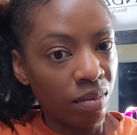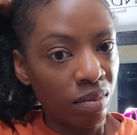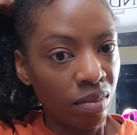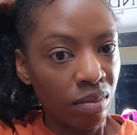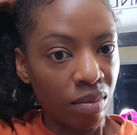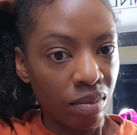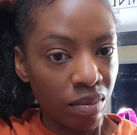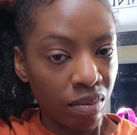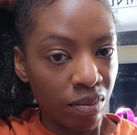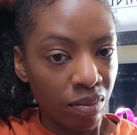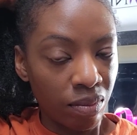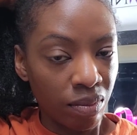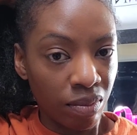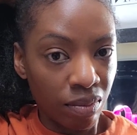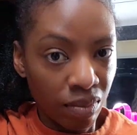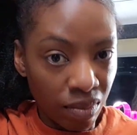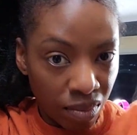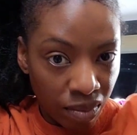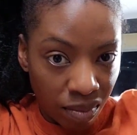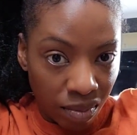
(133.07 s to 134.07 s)
And the both of
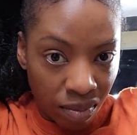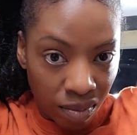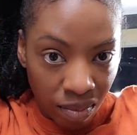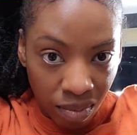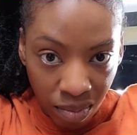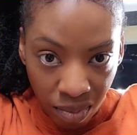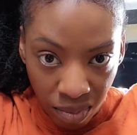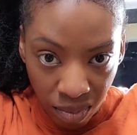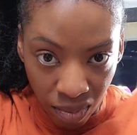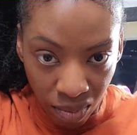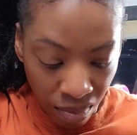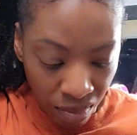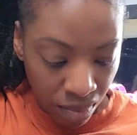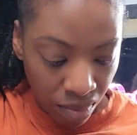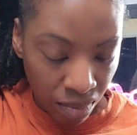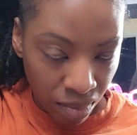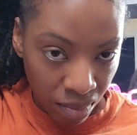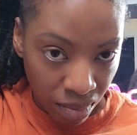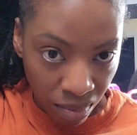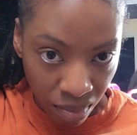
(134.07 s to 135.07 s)
them together
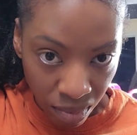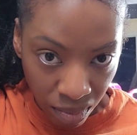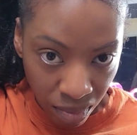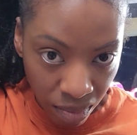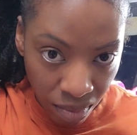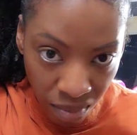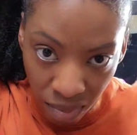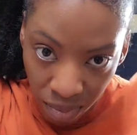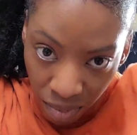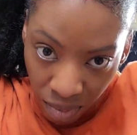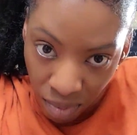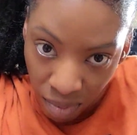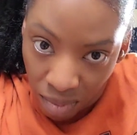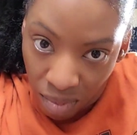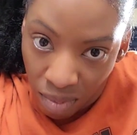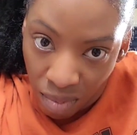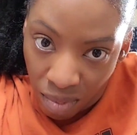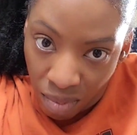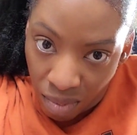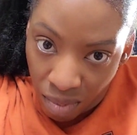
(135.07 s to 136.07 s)
just
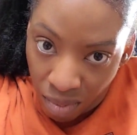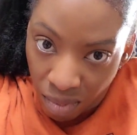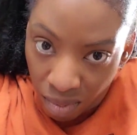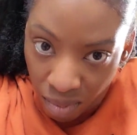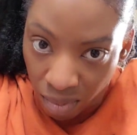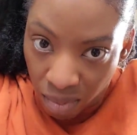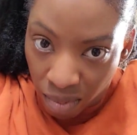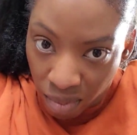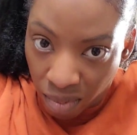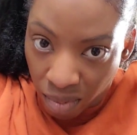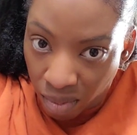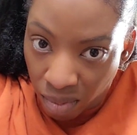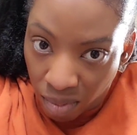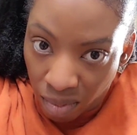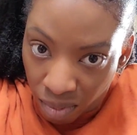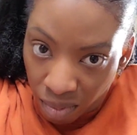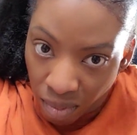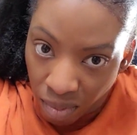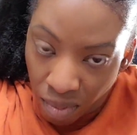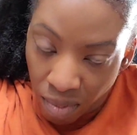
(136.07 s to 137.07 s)
makes like the perfect
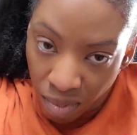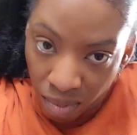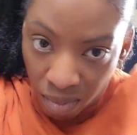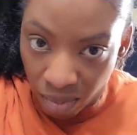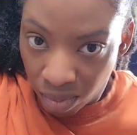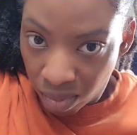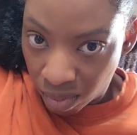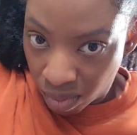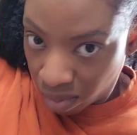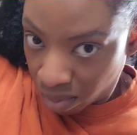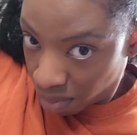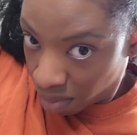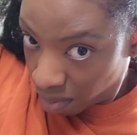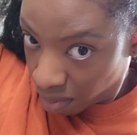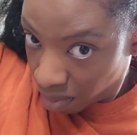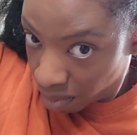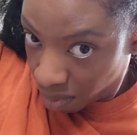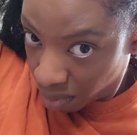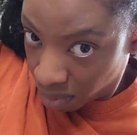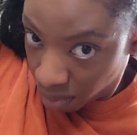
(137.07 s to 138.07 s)
slick.
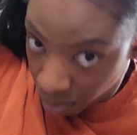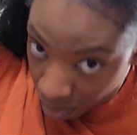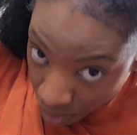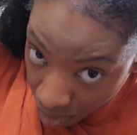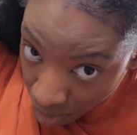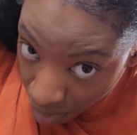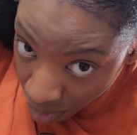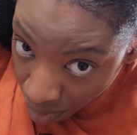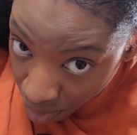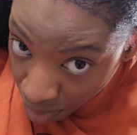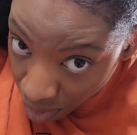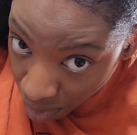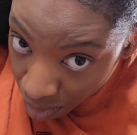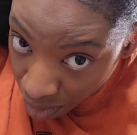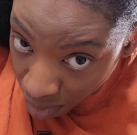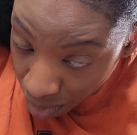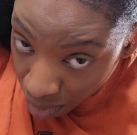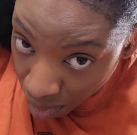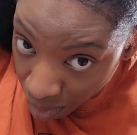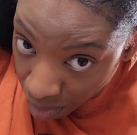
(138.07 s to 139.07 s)
And I
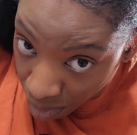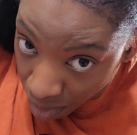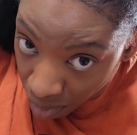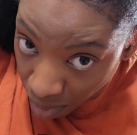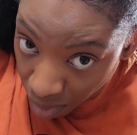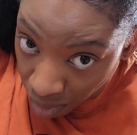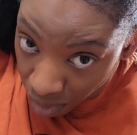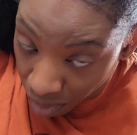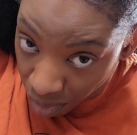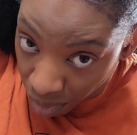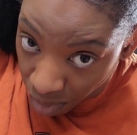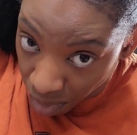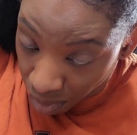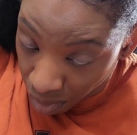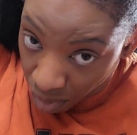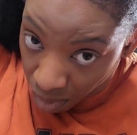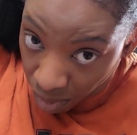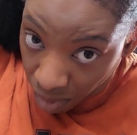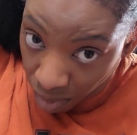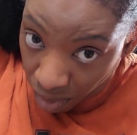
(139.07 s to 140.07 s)
love how my hair come
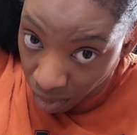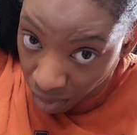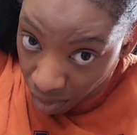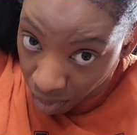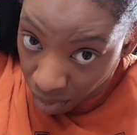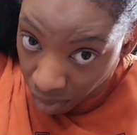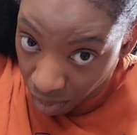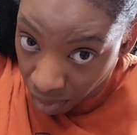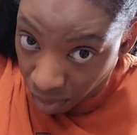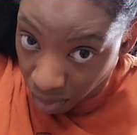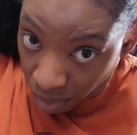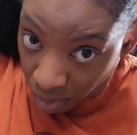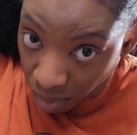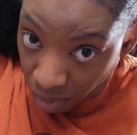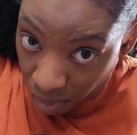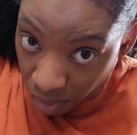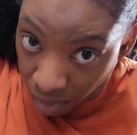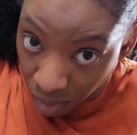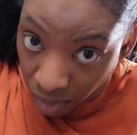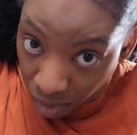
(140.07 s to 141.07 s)
out. And here, that's my
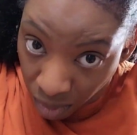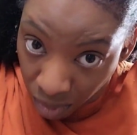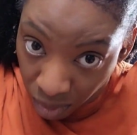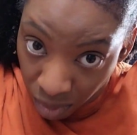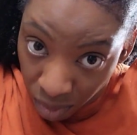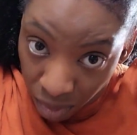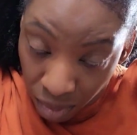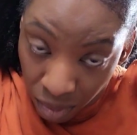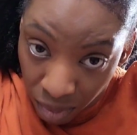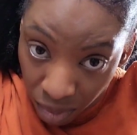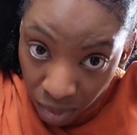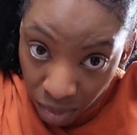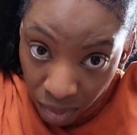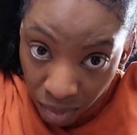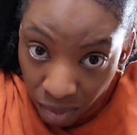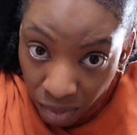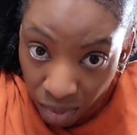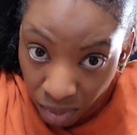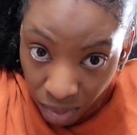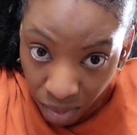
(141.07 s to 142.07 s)
crochet
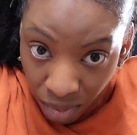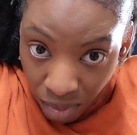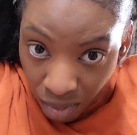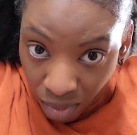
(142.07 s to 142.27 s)
braids.